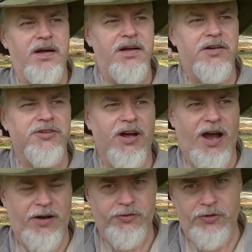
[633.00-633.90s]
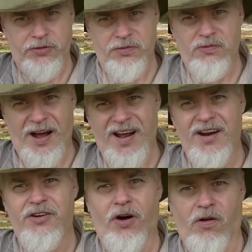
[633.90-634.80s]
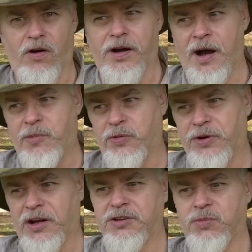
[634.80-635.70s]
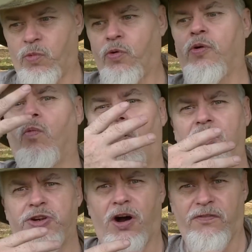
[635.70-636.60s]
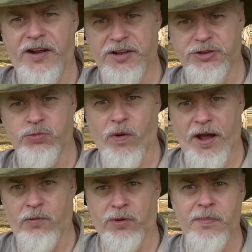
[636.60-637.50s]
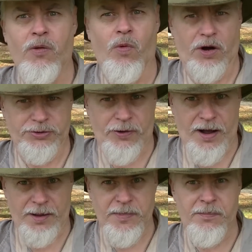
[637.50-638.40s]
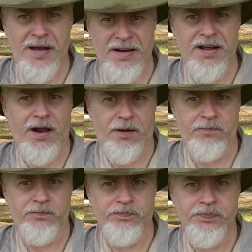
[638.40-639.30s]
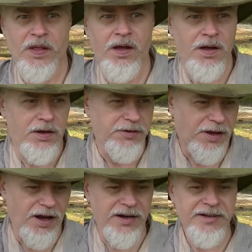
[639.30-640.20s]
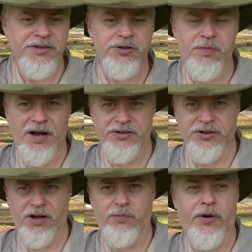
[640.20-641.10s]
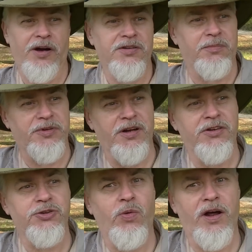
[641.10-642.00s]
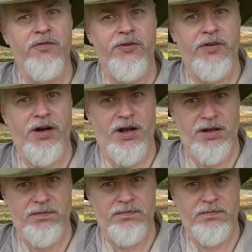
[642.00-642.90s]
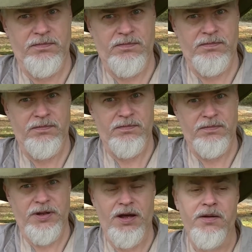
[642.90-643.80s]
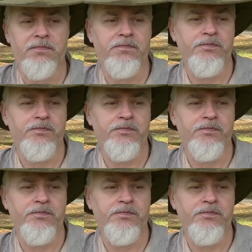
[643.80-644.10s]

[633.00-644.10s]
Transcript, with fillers: It's after, right at dark, I'm going to take some water and wash off any sweat with my wash rag, my bandana, to cleanse myself because I'm done sweating for the day. Okay?